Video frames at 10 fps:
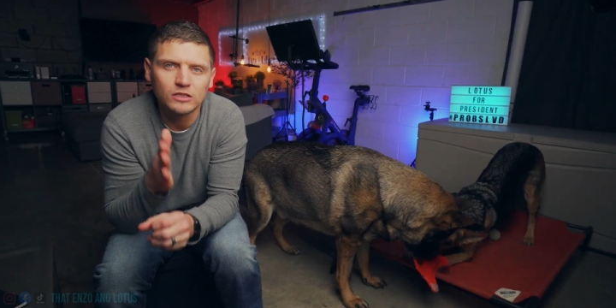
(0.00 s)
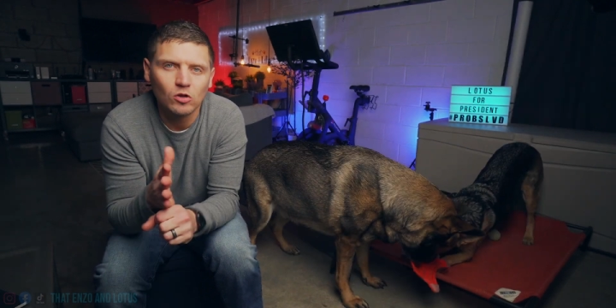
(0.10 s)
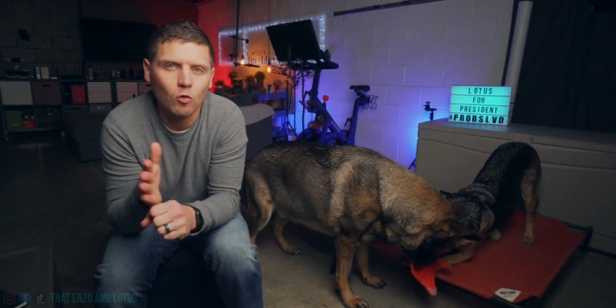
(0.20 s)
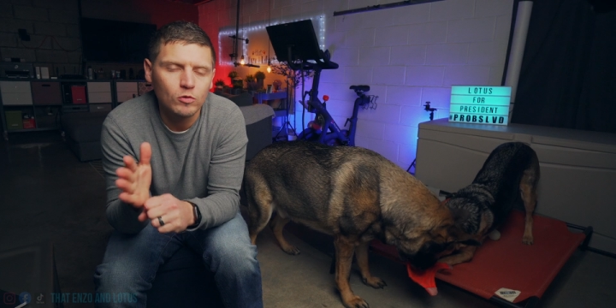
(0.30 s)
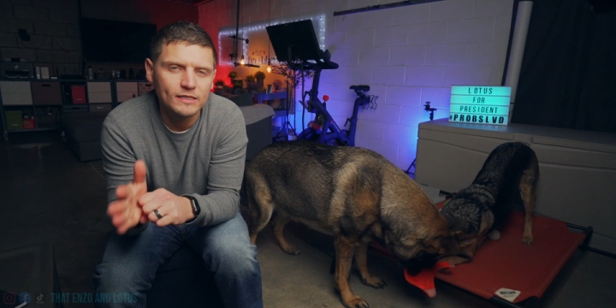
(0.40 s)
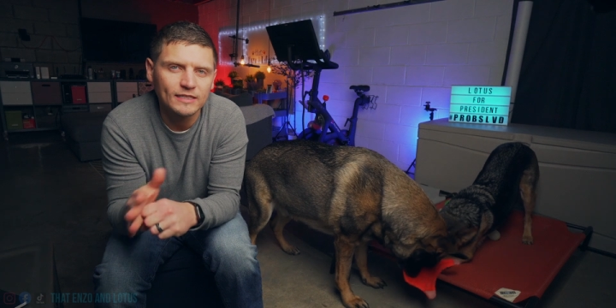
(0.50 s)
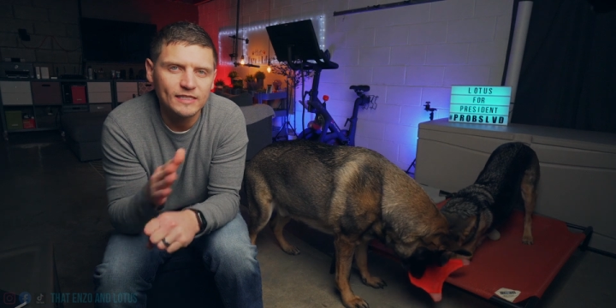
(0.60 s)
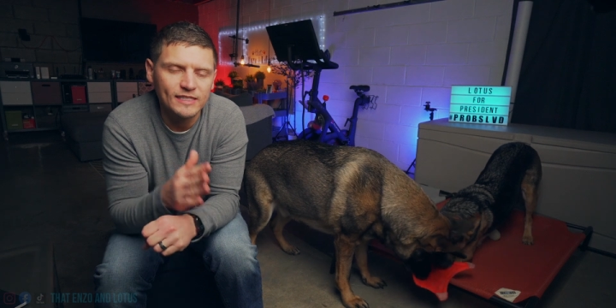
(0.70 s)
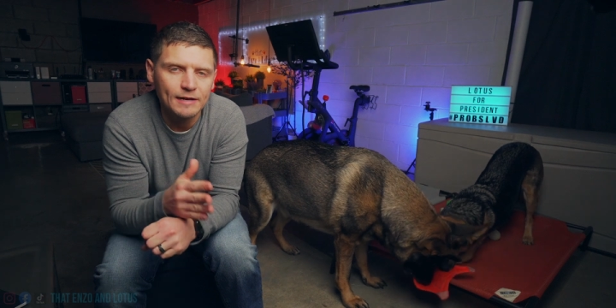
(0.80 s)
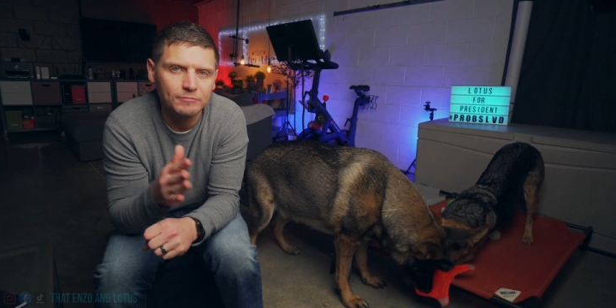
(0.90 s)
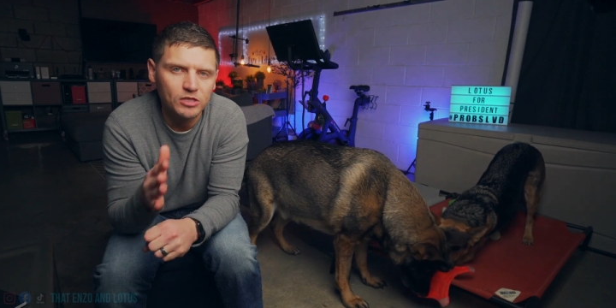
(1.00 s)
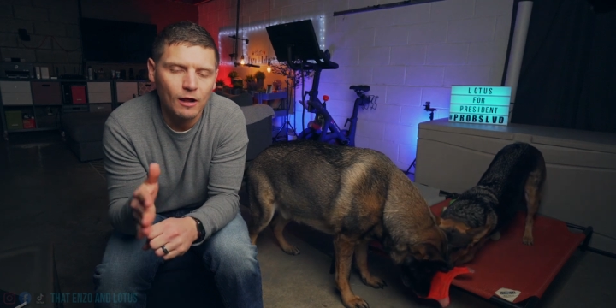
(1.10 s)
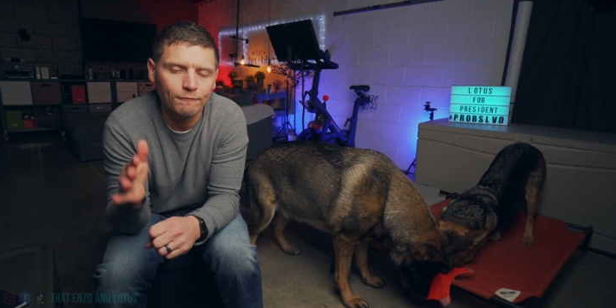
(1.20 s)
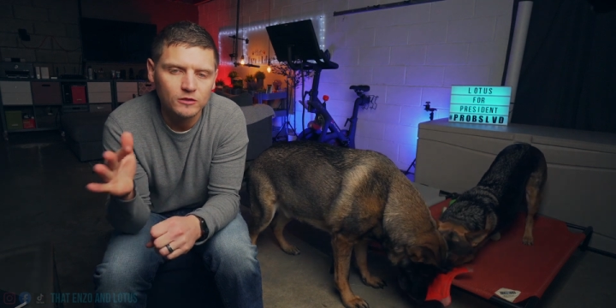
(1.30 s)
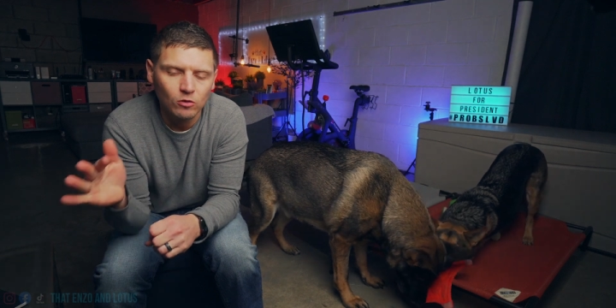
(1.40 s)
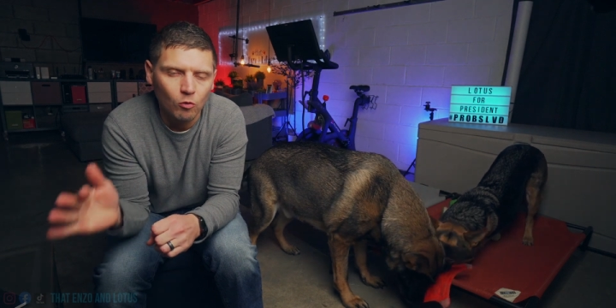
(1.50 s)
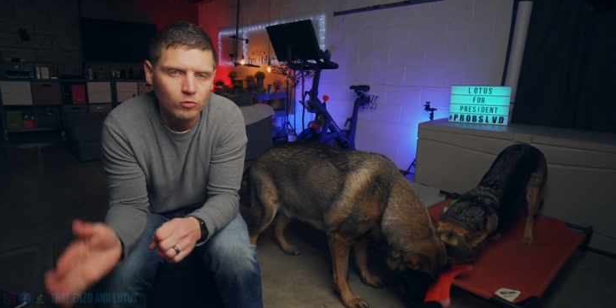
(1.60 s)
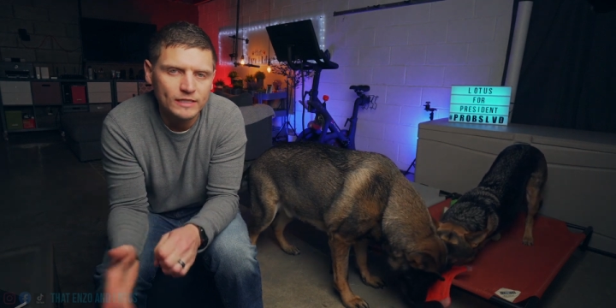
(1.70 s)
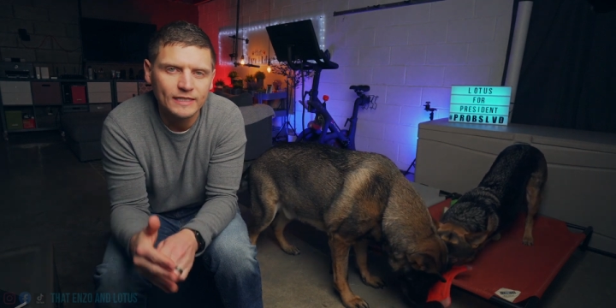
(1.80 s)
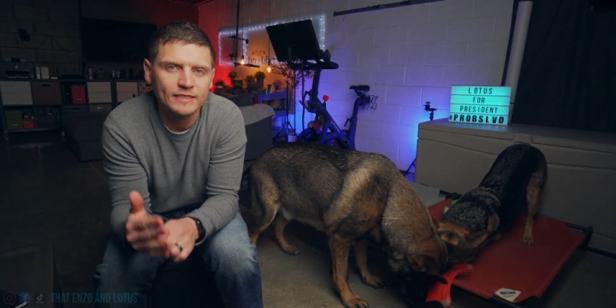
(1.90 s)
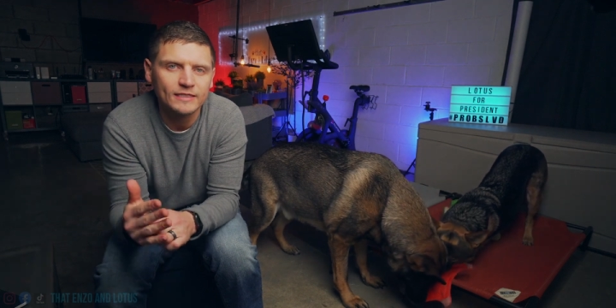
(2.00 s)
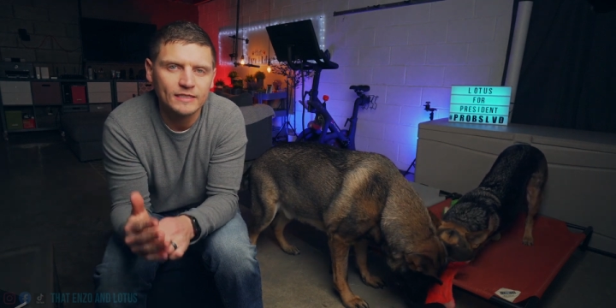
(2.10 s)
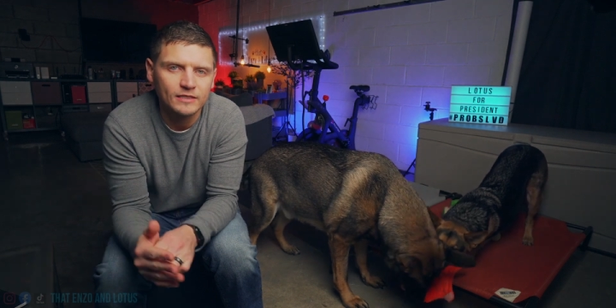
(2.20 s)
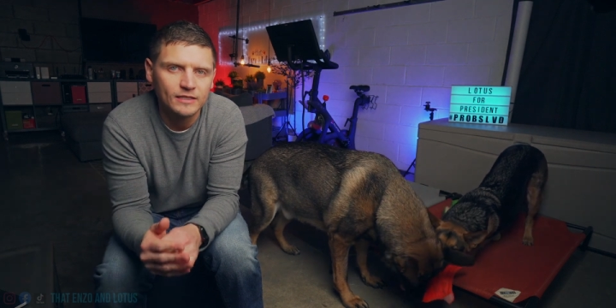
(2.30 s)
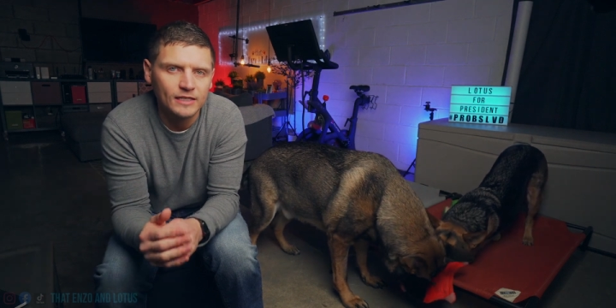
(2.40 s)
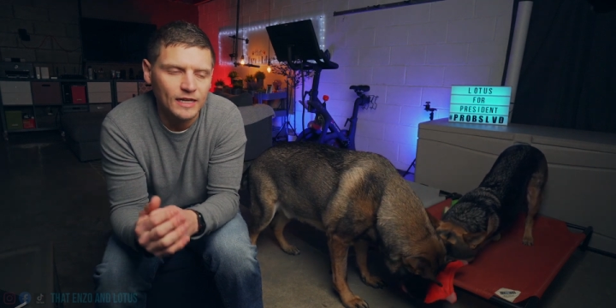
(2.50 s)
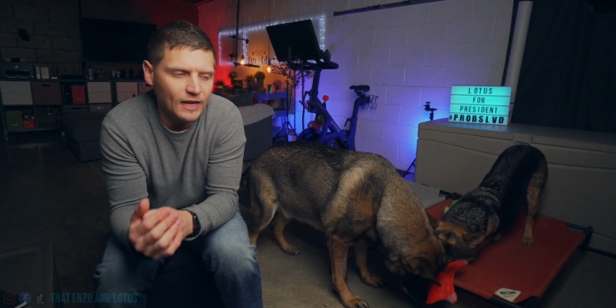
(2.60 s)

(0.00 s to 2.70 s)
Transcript: It's always the same stuff. It's always consistent